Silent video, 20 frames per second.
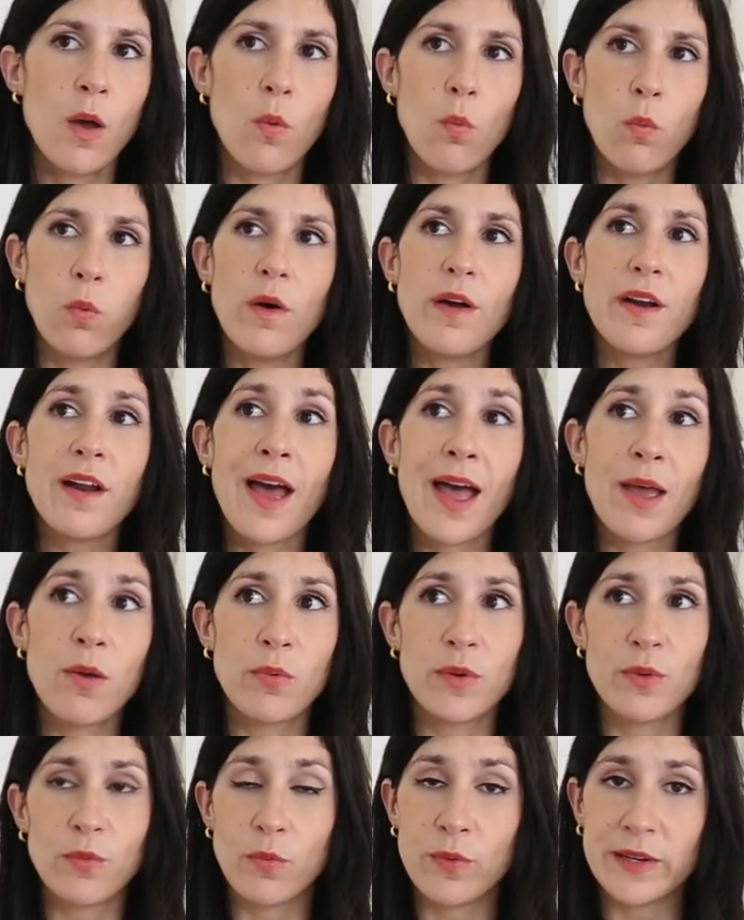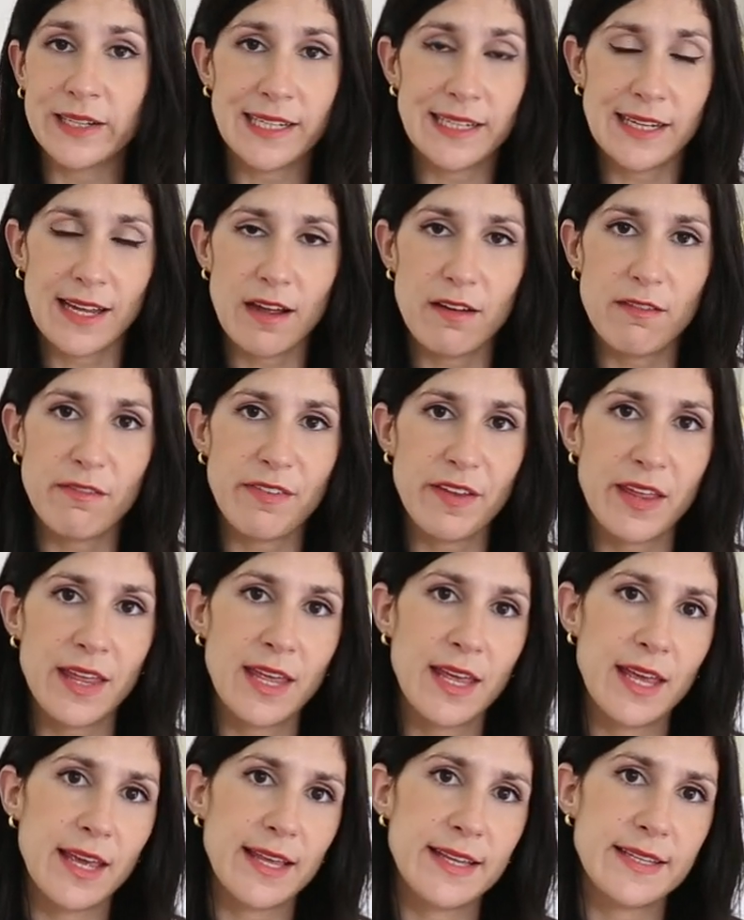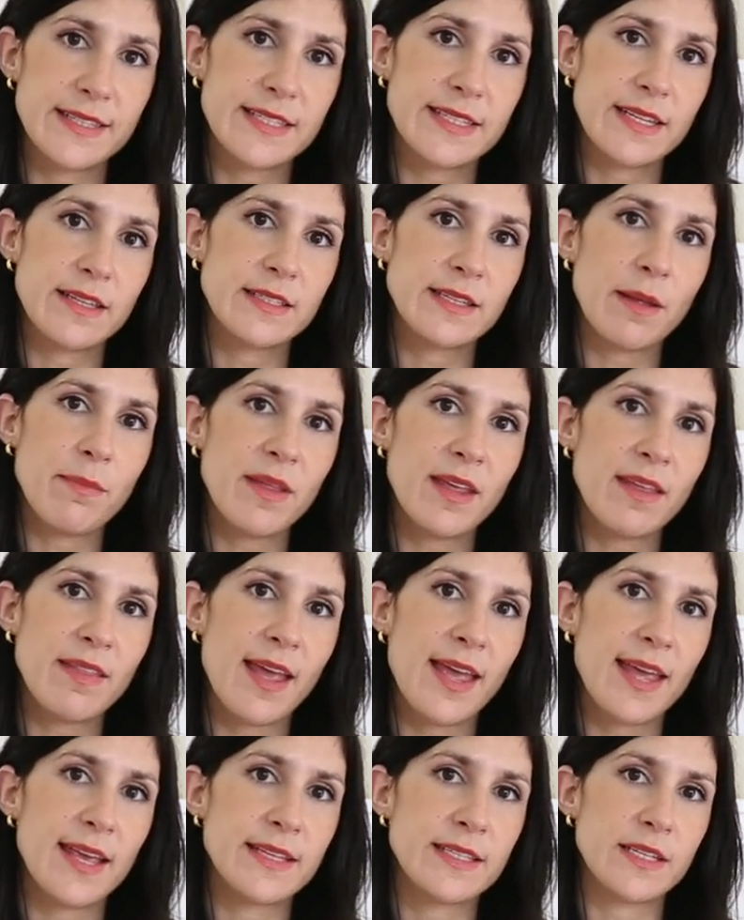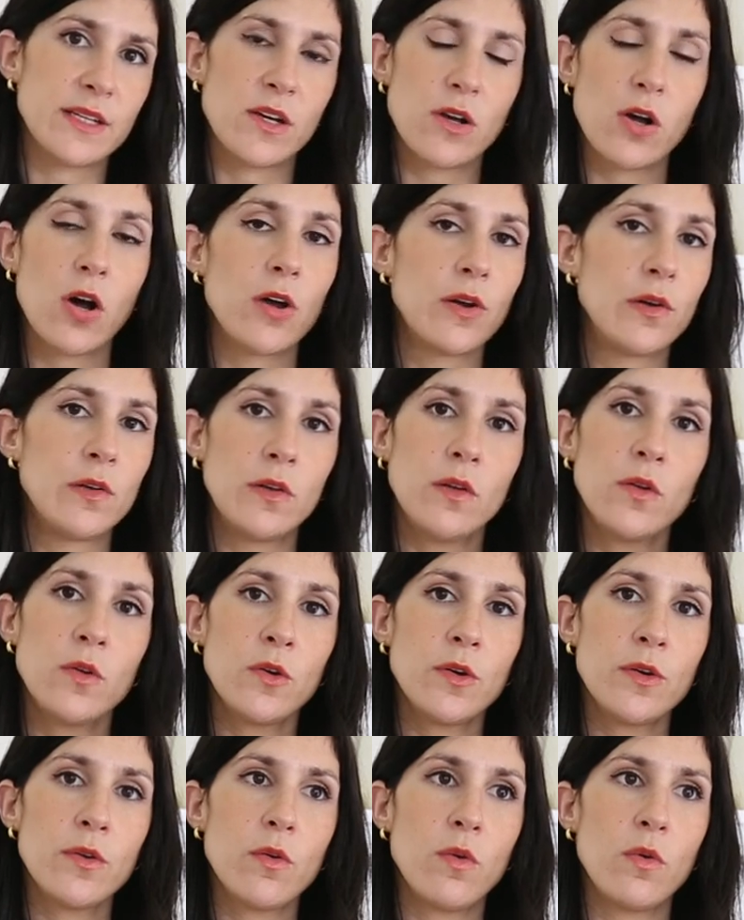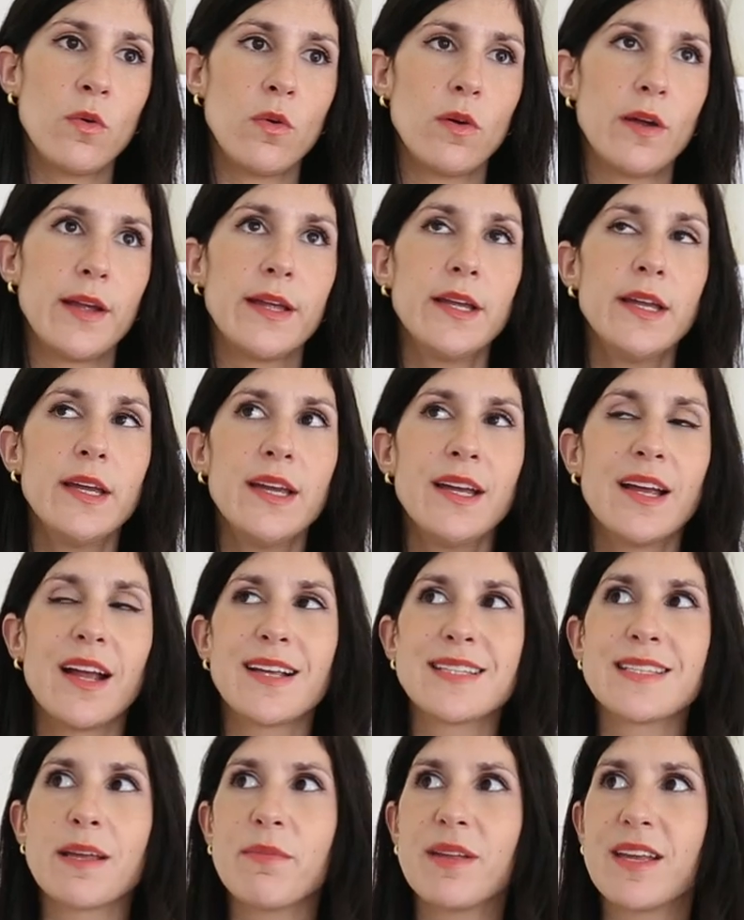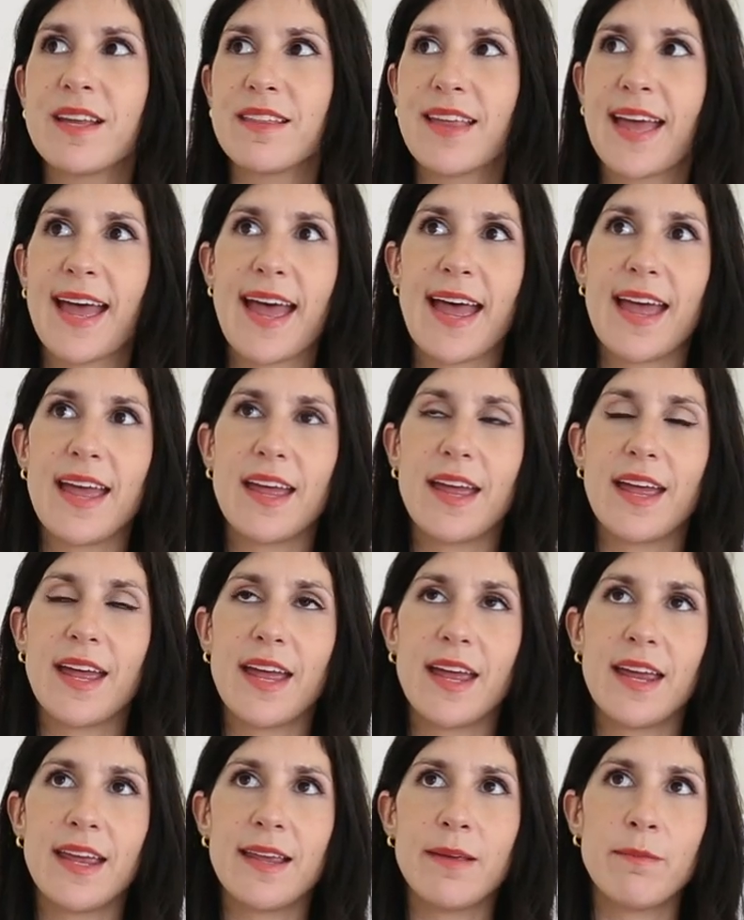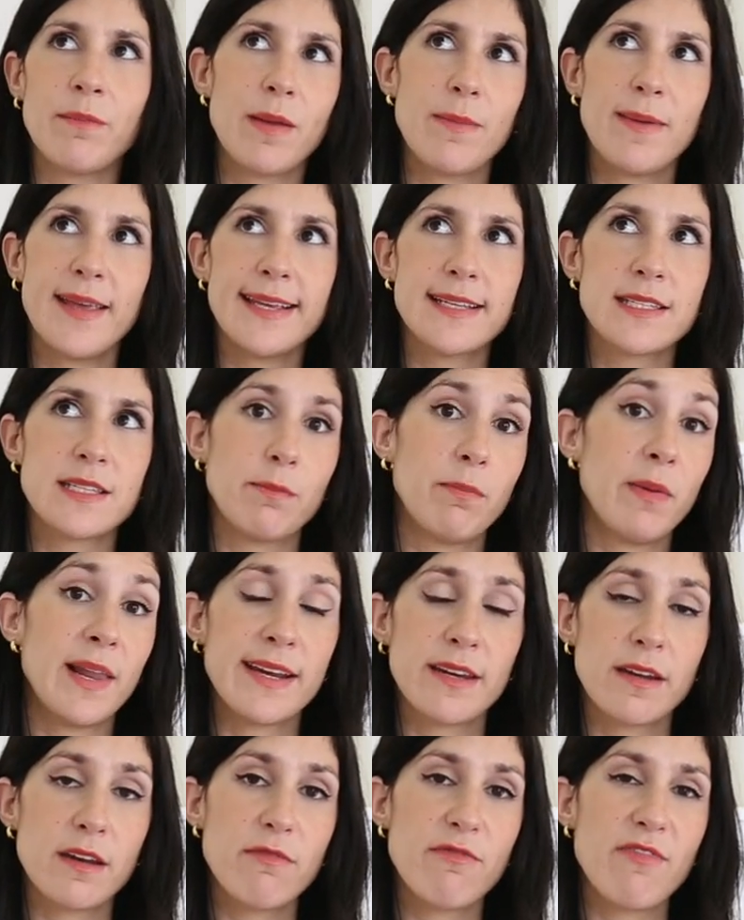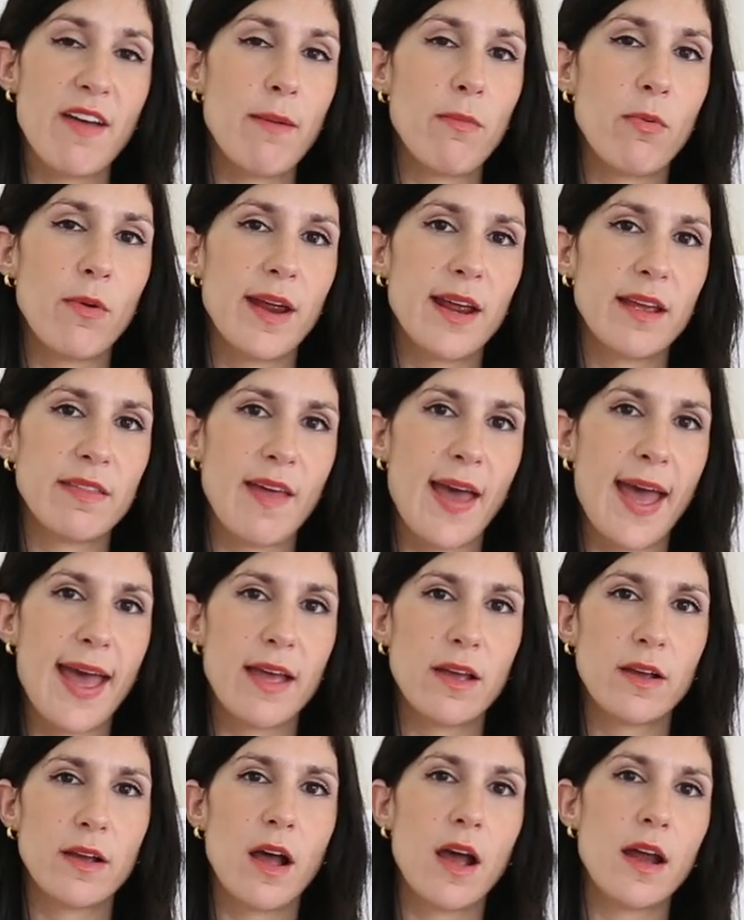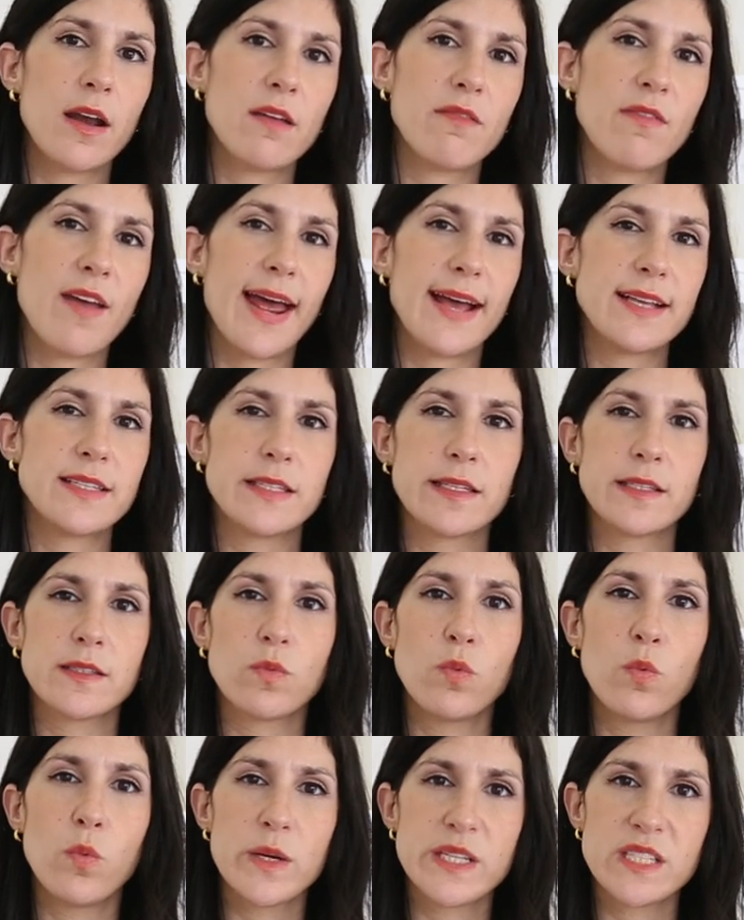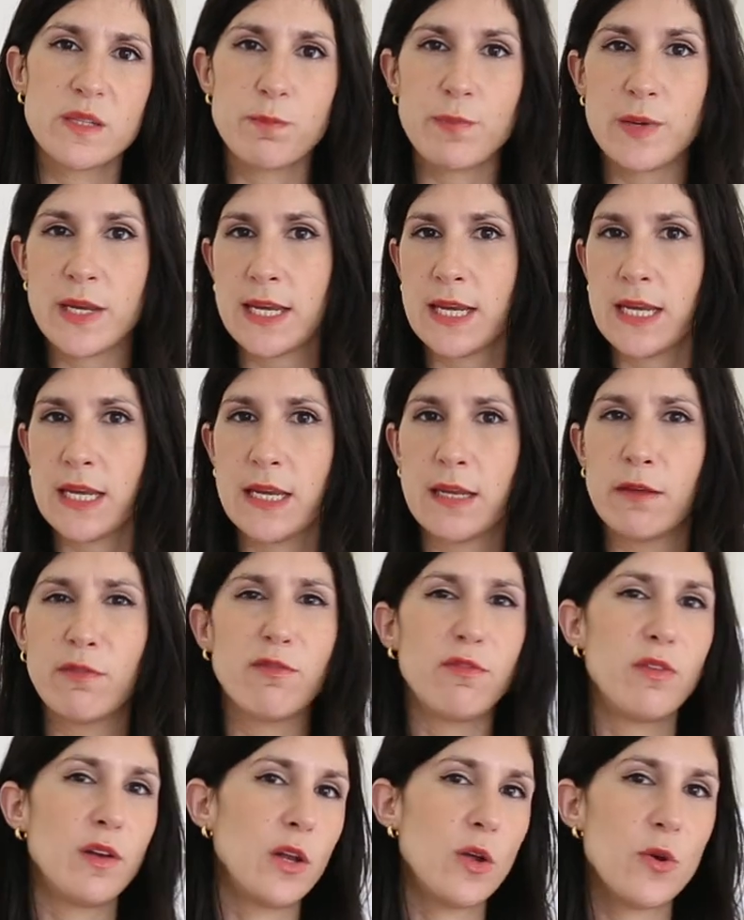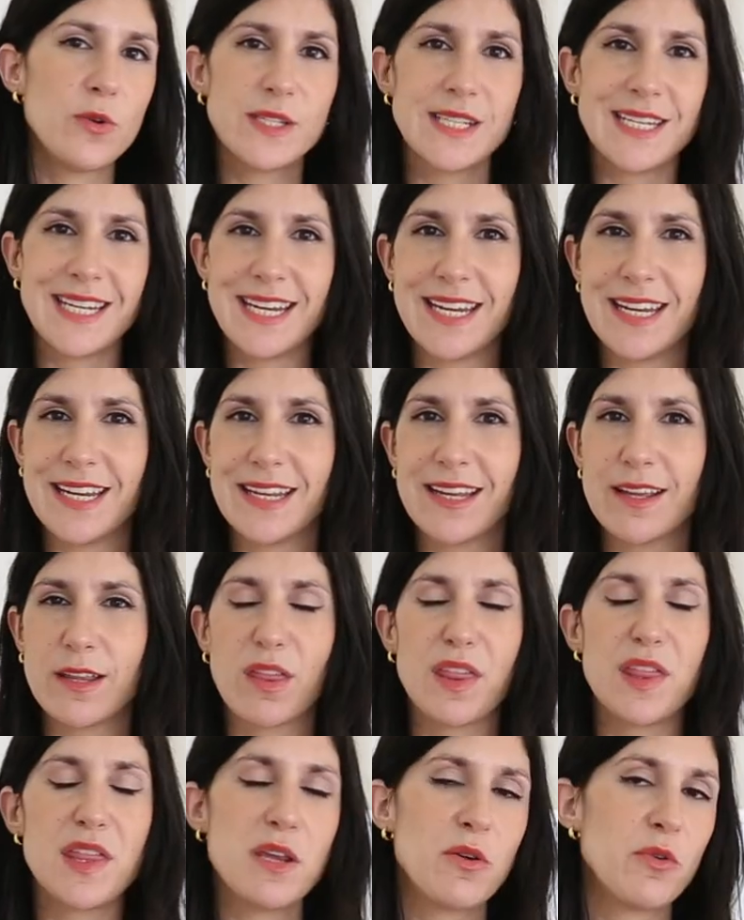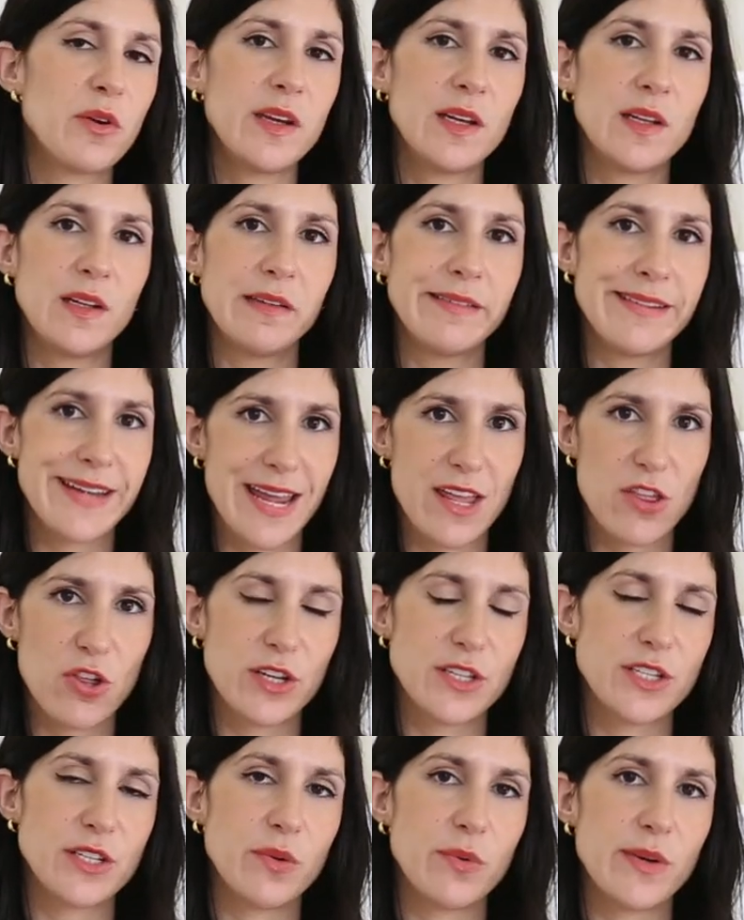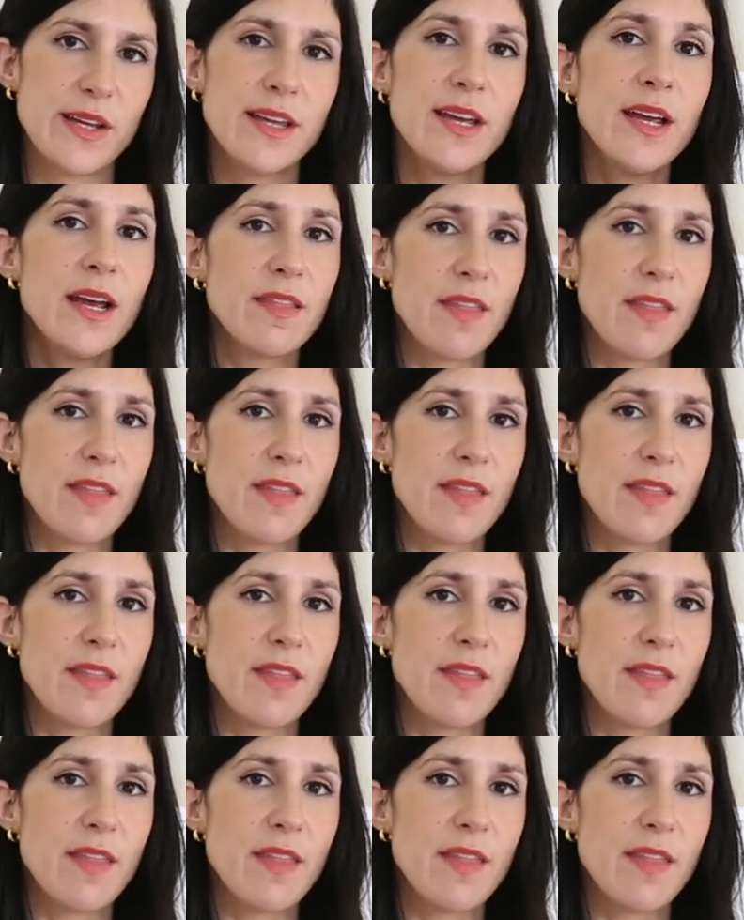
What I would really love is something that is in a cotton lawn, or something that maybe is a blended fabric that kind of has this wispy, floaty, ethereal nature to it,